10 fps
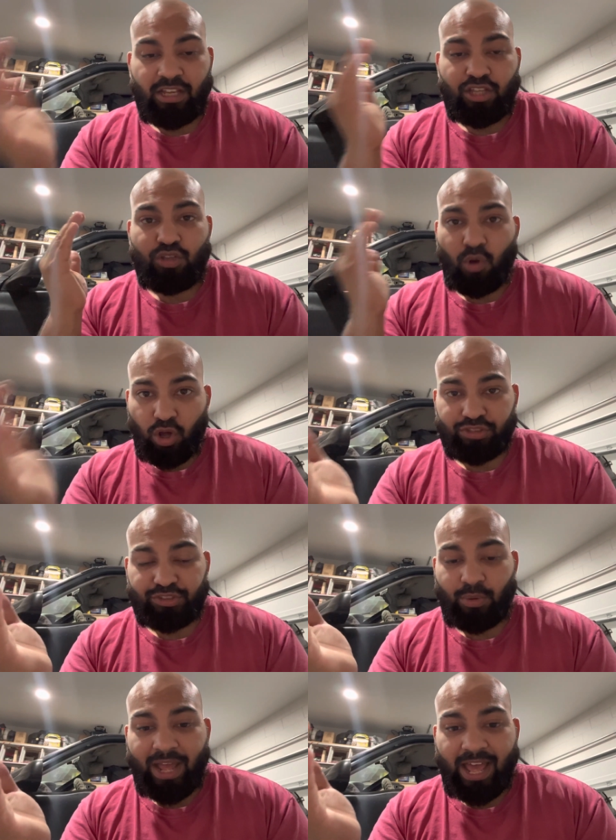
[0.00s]
You
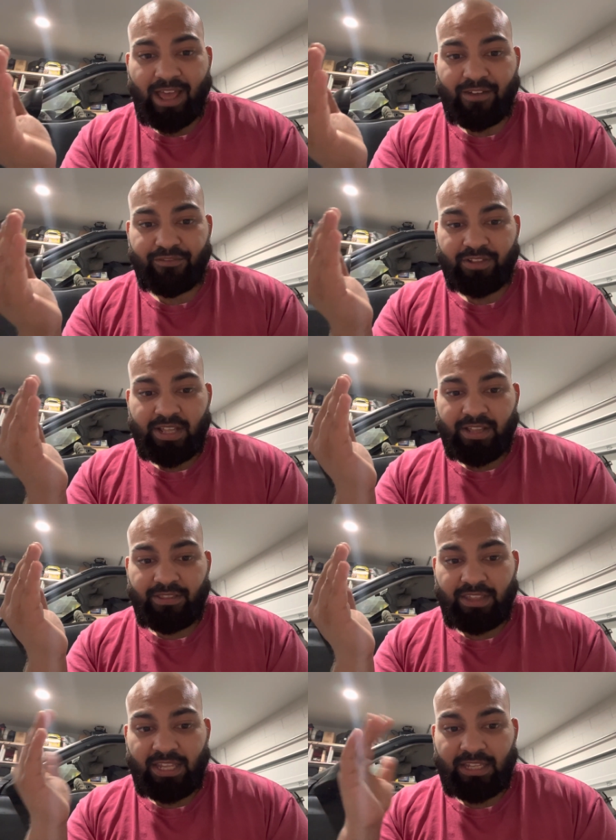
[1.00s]
also have
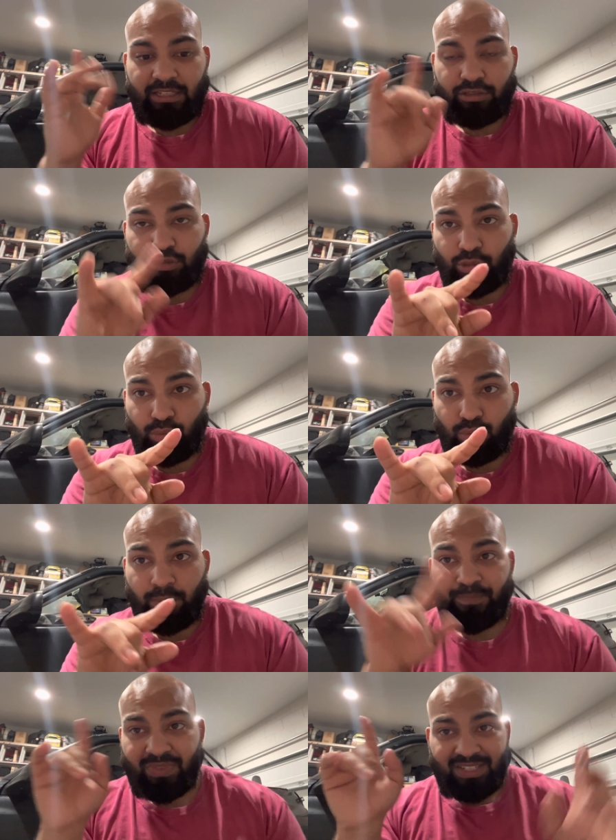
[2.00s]
the two
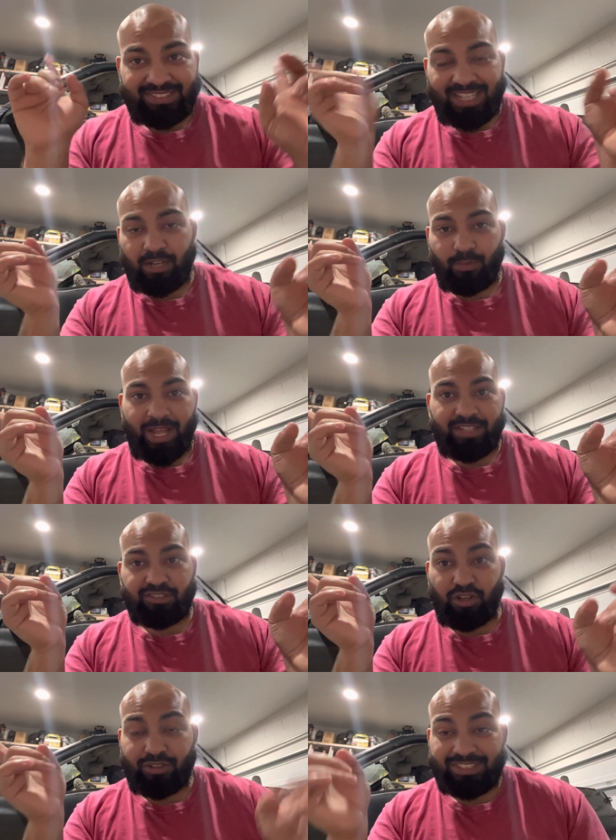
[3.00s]
saddlebags
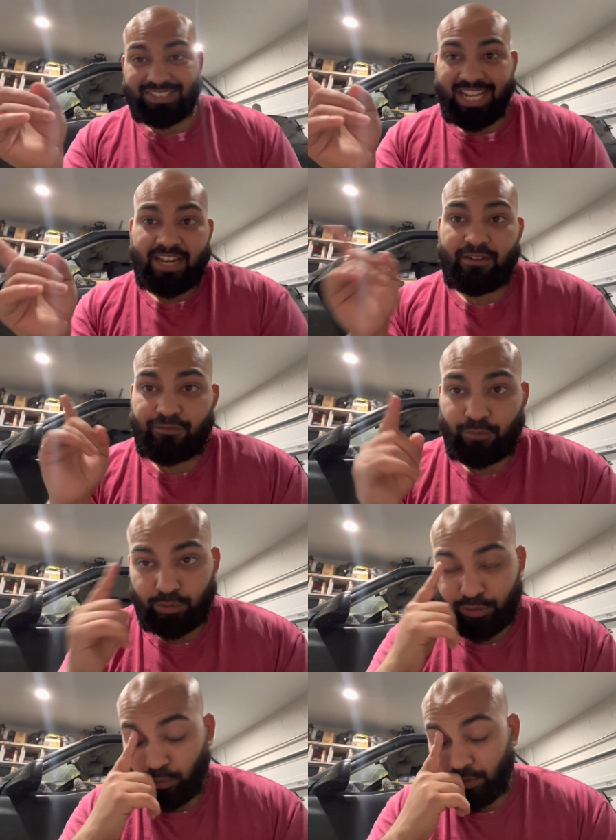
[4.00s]
on the side for
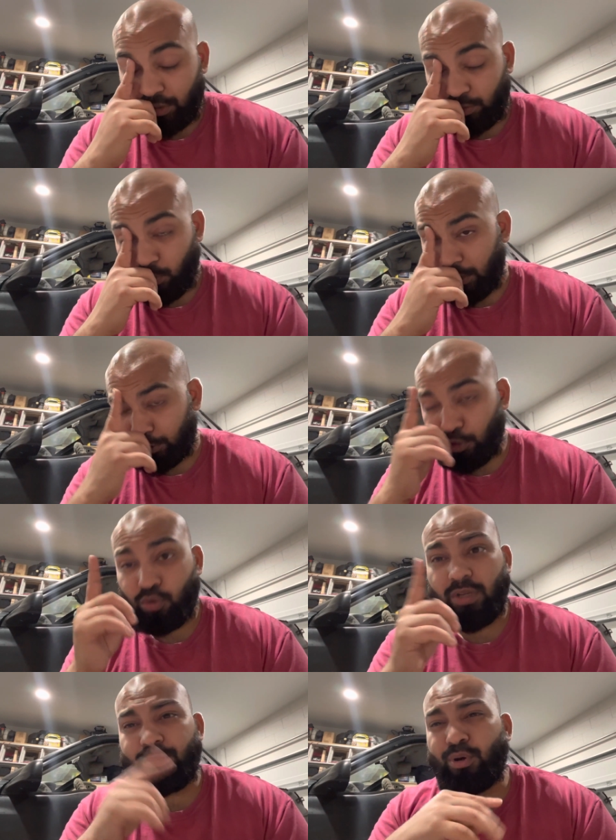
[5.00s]
storage as well. So you
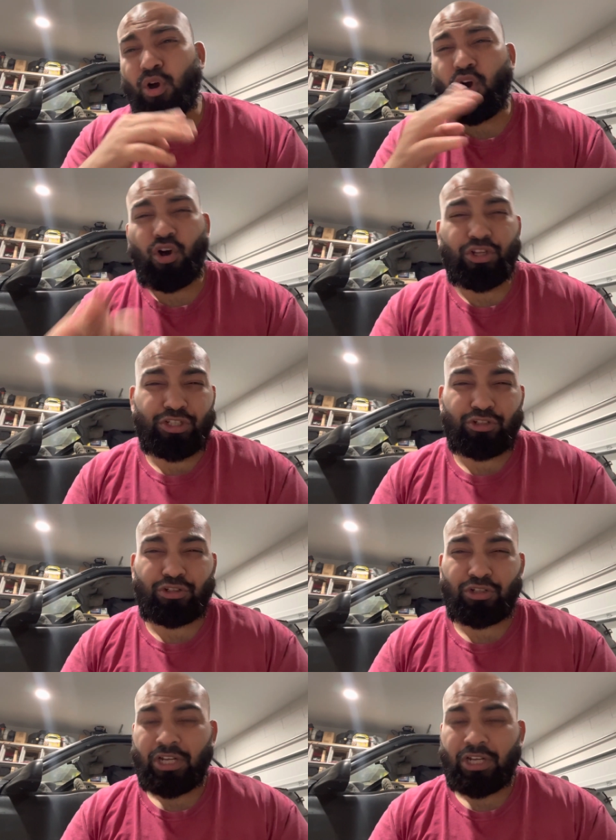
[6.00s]
can put all your